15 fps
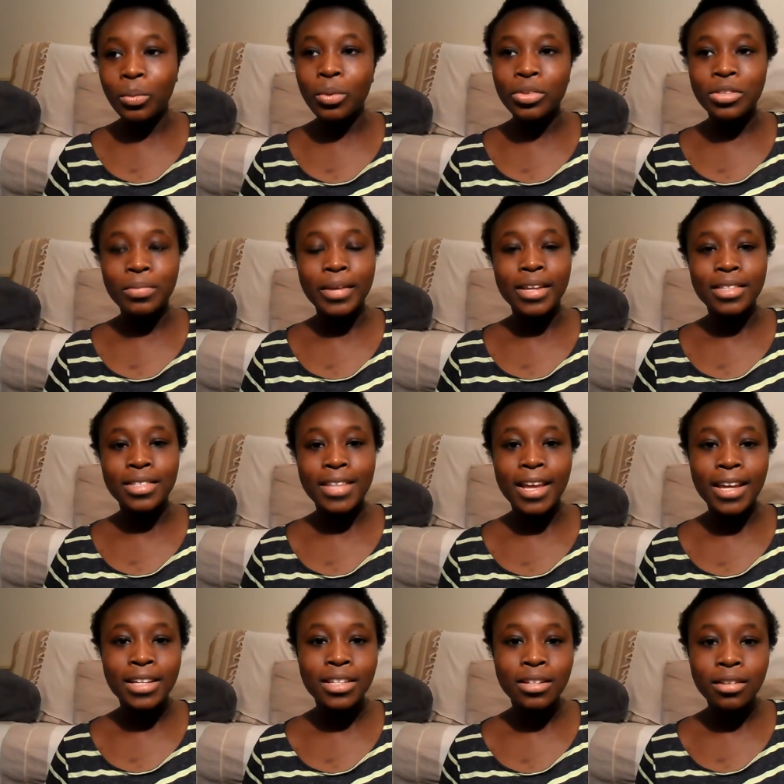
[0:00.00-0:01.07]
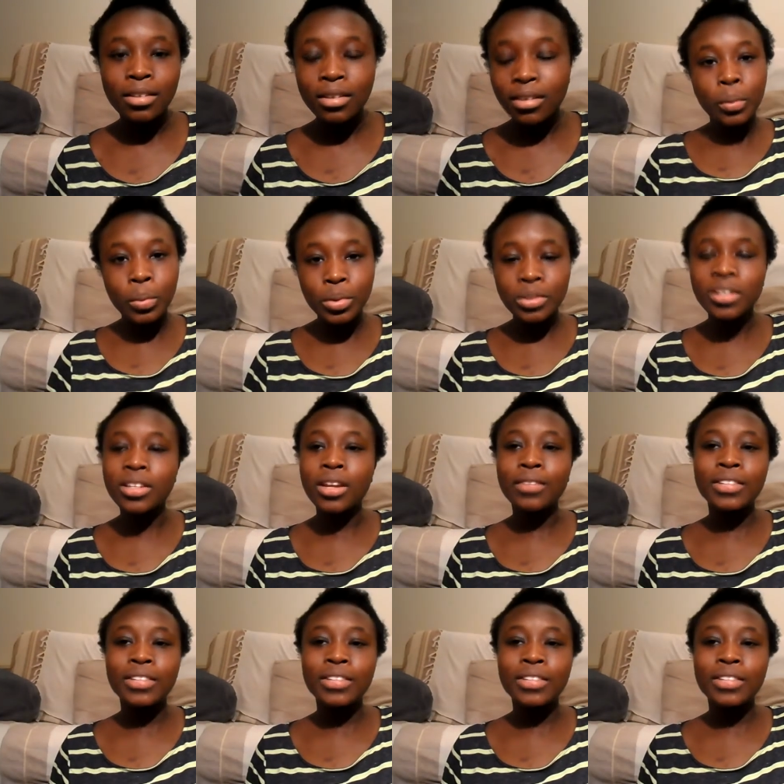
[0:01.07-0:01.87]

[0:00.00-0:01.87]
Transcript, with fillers: what's being said also